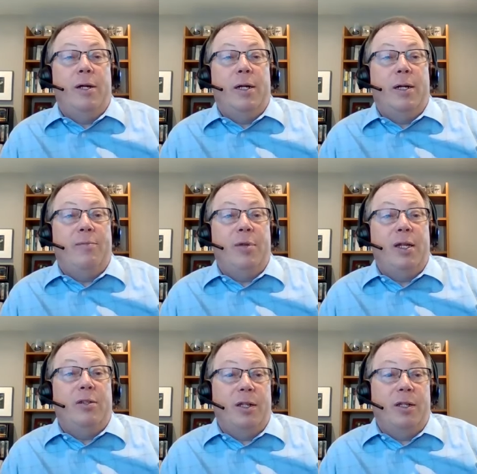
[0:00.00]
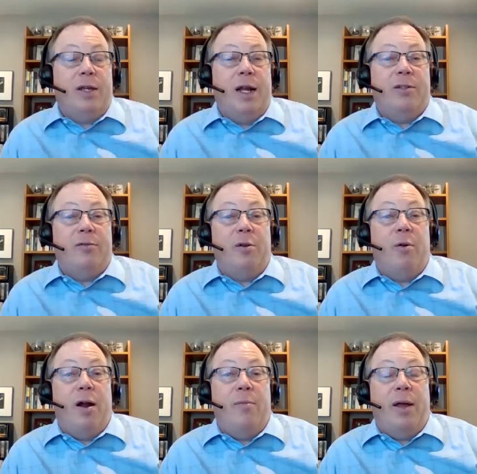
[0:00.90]
um, incidents as
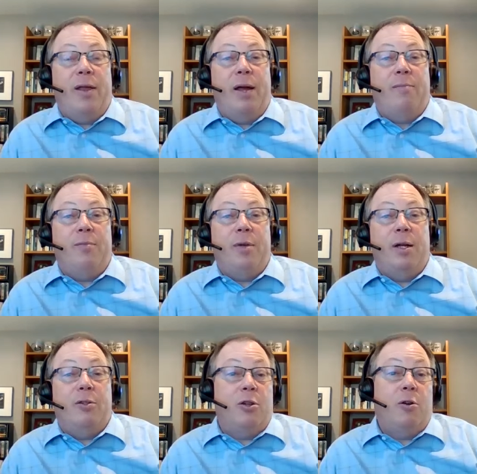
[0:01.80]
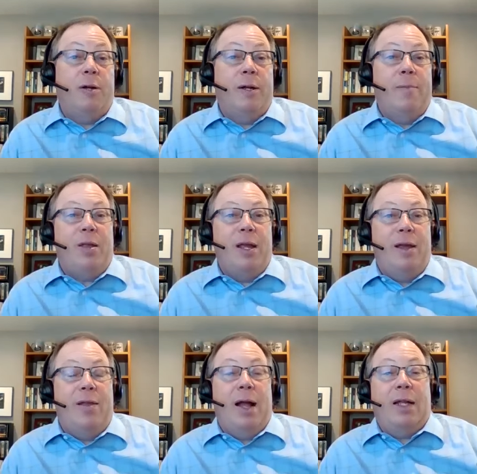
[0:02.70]
required by that. Uh, so in,
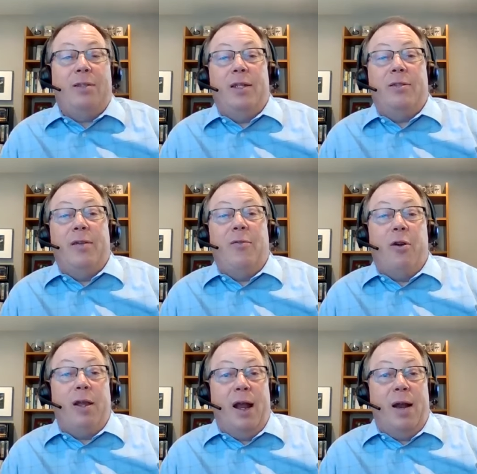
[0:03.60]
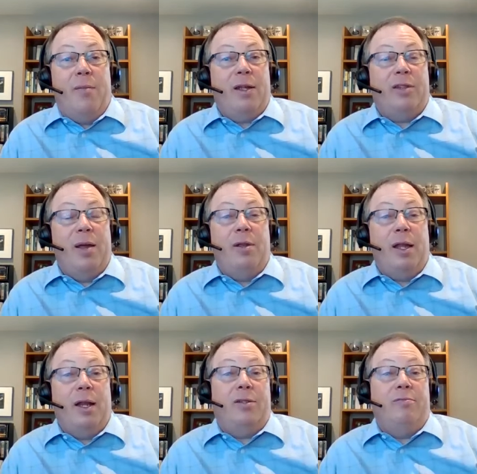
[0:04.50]
in, that sense, they've already kind of made a statement
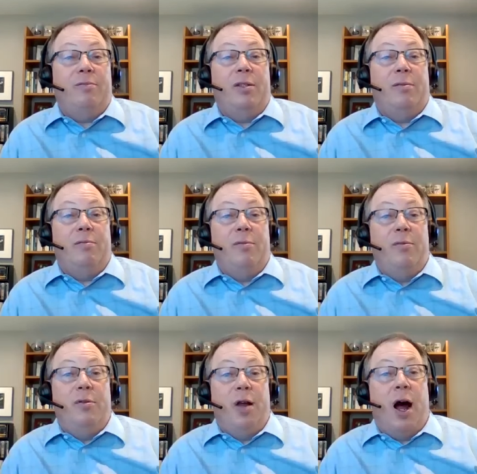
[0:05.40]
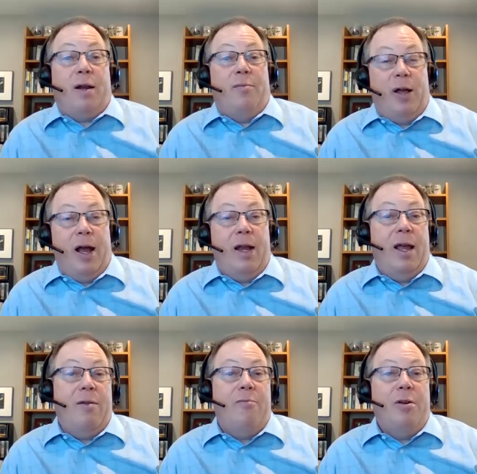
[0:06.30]
that it's, it's not compliant
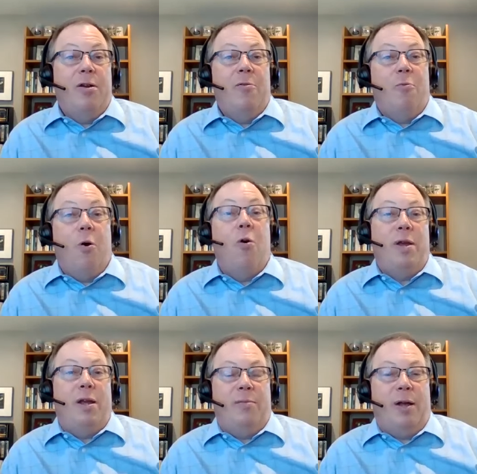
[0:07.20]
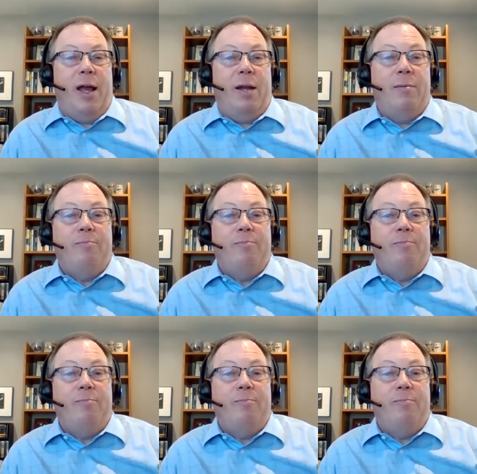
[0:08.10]
and won't be compliant.